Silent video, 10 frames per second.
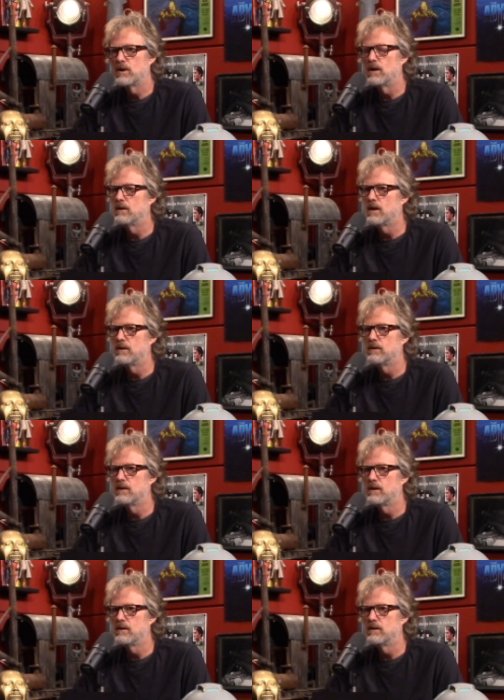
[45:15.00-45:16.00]
A lot of
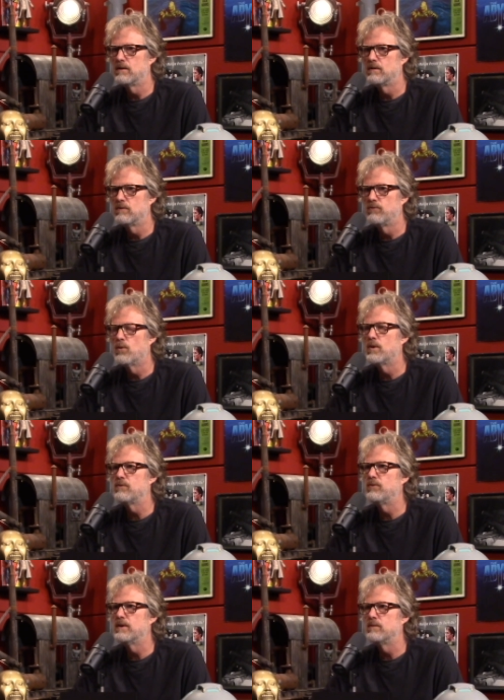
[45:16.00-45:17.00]
the
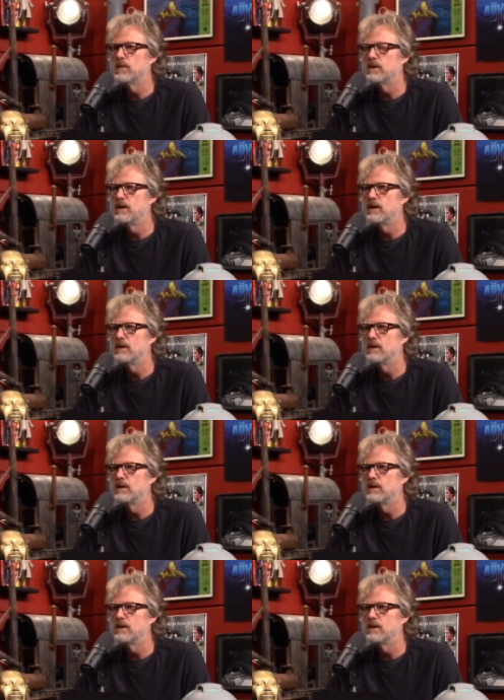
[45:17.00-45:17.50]
40-foot Montana,